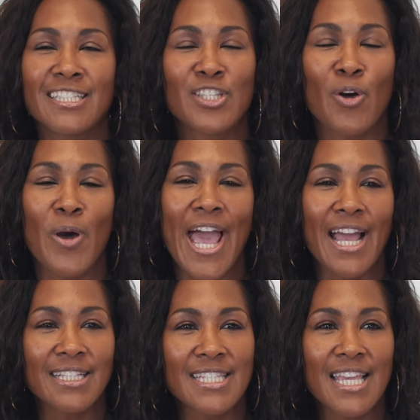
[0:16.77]
So
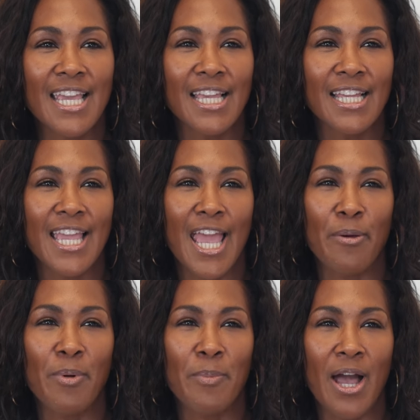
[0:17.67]
acting
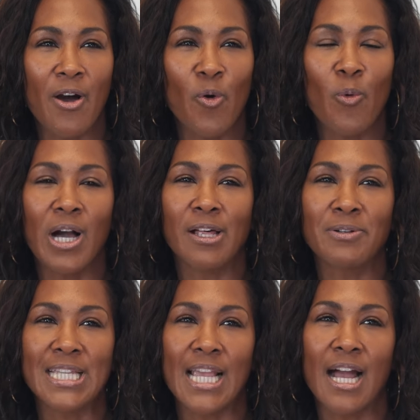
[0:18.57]
came about while I
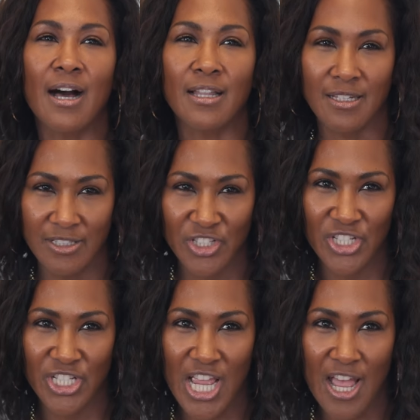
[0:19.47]
was in
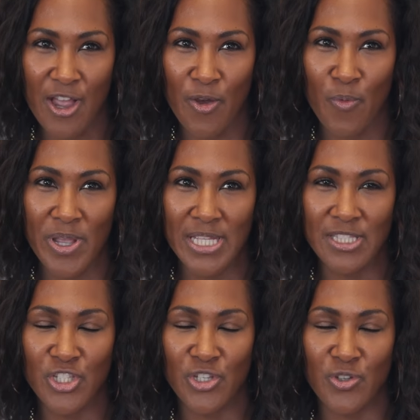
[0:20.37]
college. I
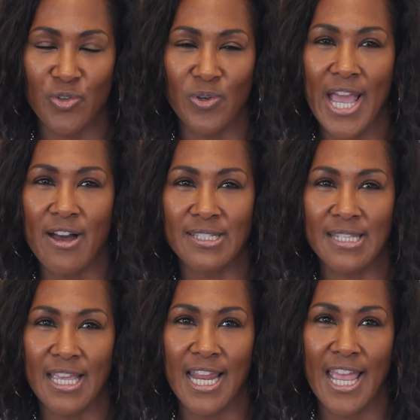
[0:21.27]
went to Cal
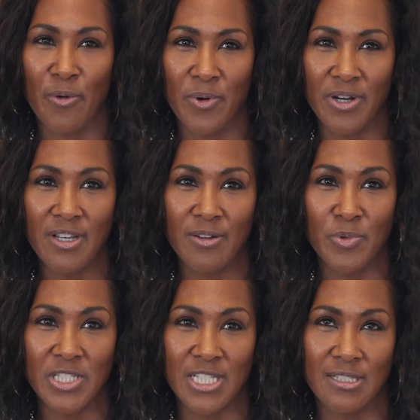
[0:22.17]
State Hayward,
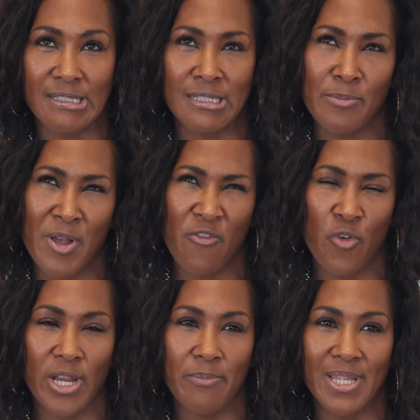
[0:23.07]
which is about
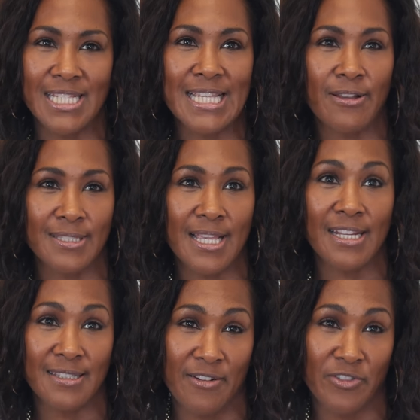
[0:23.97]
40 minutes
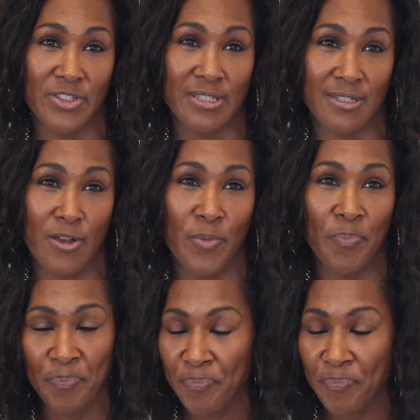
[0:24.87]
outside of San Francisco,